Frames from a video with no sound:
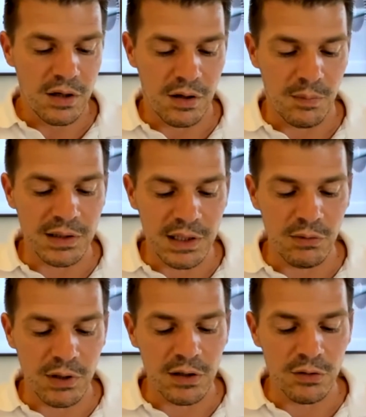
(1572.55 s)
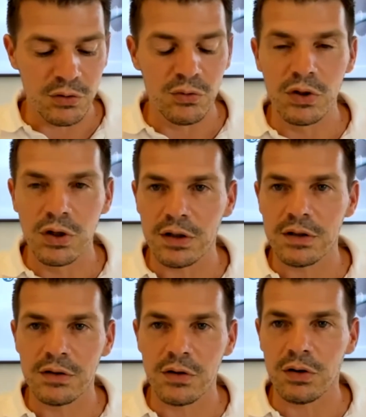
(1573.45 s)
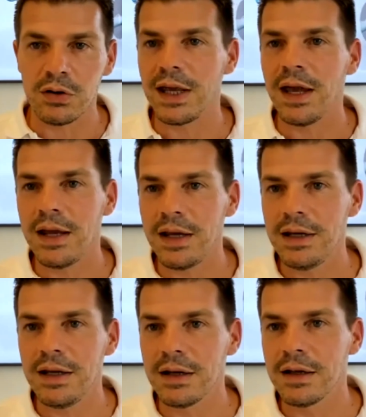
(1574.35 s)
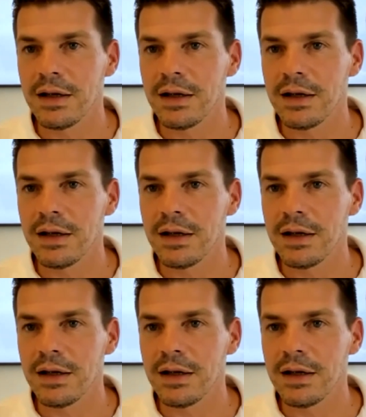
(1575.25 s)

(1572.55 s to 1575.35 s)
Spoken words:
material you do cut, so the AE,